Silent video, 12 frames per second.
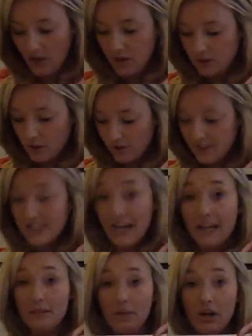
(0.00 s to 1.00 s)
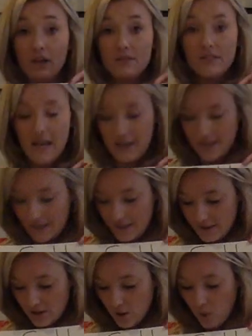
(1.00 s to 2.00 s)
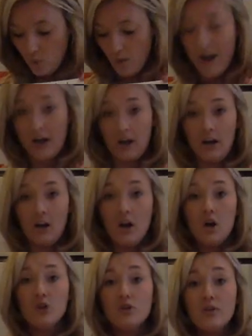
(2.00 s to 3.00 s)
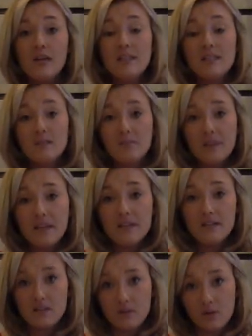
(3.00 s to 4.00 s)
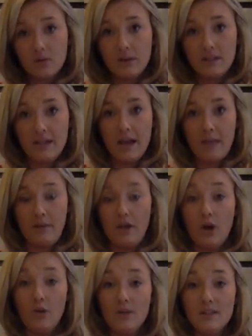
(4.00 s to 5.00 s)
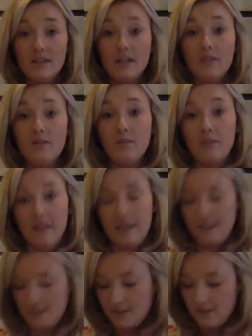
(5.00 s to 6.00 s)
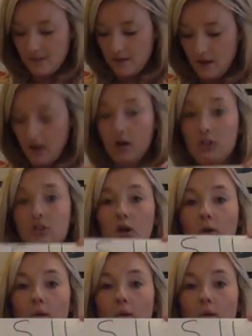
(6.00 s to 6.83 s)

So the second part of setting is where. So that's the place the story is happening. Always think of the place. So